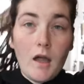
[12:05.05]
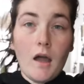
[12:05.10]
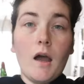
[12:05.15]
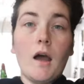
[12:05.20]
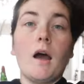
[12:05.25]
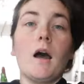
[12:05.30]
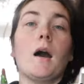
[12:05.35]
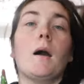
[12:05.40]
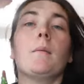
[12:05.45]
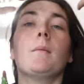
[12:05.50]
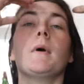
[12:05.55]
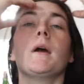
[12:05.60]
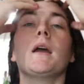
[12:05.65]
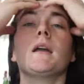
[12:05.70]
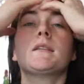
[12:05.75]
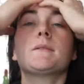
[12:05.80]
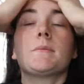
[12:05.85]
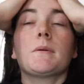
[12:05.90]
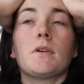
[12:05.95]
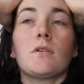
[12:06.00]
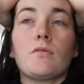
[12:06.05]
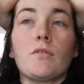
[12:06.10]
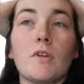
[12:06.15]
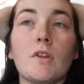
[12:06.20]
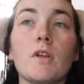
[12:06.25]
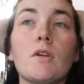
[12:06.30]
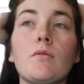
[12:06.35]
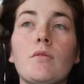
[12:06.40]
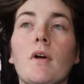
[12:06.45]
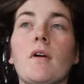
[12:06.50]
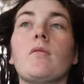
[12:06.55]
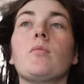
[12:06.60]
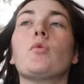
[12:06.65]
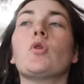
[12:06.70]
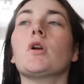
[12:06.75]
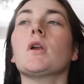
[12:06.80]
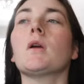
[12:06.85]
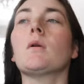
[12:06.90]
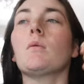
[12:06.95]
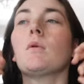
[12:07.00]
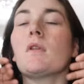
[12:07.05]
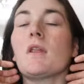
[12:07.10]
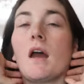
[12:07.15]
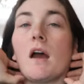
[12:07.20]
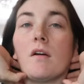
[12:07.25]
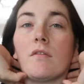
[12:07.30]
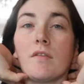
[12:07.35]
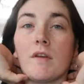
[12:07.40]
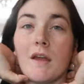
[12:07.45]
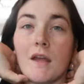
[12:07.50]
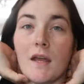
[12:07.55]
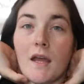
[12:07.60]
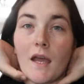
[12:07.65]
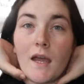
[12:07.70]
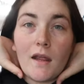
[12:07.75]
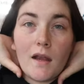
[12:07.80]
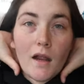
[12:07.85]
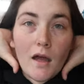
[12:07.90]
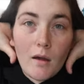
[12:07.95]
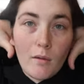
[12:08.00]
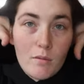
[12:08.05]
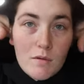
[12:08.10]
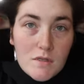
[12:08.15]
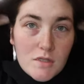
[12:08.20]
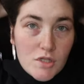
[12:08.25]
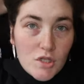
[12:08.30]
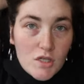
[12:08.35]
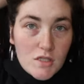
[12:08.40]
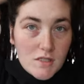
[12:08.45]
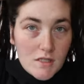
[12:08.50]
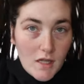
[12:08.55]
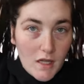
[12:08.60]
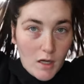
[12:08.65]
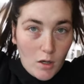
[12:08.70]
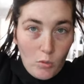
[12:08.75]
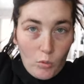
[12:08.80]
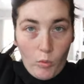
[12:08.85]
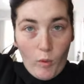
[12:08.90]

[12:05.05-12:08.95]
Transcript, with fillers: Um, it's been a really rough morning with Alfie and I was just like,